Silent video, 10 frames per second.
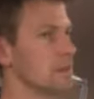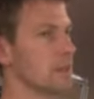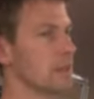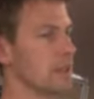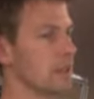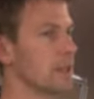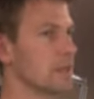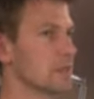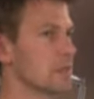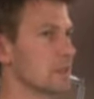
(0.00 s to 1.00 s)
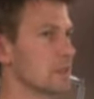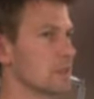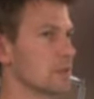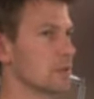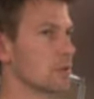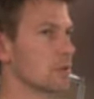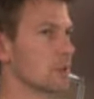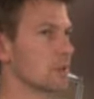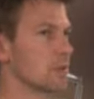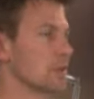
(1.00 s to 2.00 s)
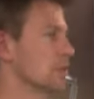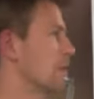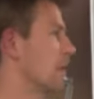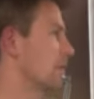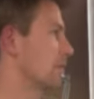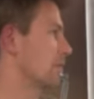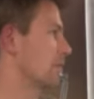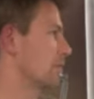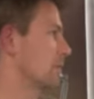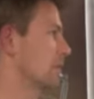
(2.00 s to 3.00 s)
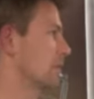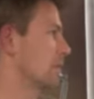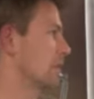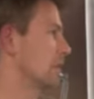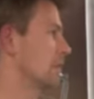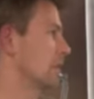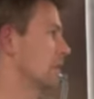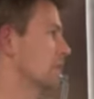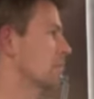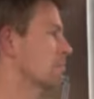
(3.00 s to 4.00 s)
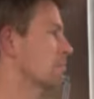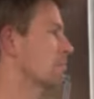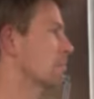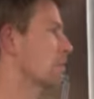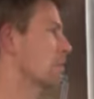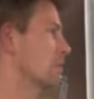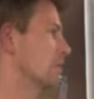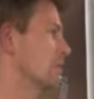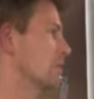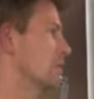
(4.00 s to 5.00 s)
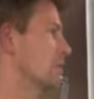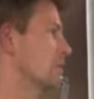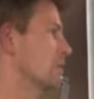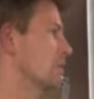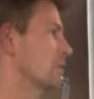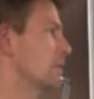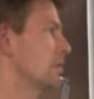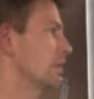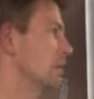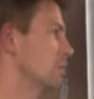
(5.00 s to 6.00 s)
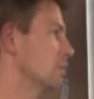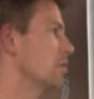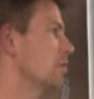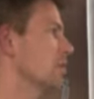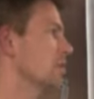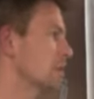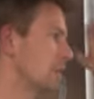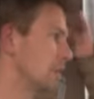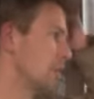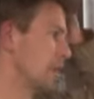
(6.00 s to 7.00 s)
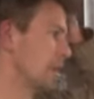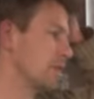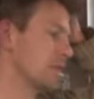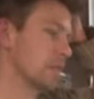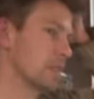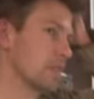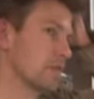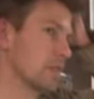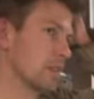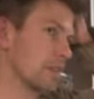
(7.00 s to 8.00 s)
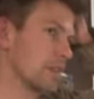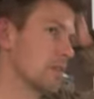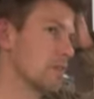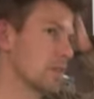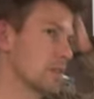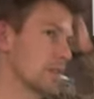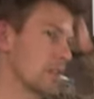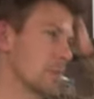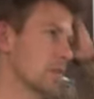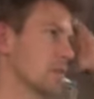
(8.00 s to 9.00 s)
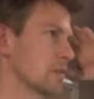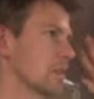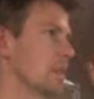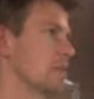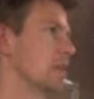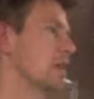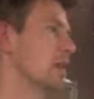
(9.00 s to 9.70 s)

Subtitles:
I haven't seen any documentaries made after this manifest. But the rules in the manifest is very interesting, because they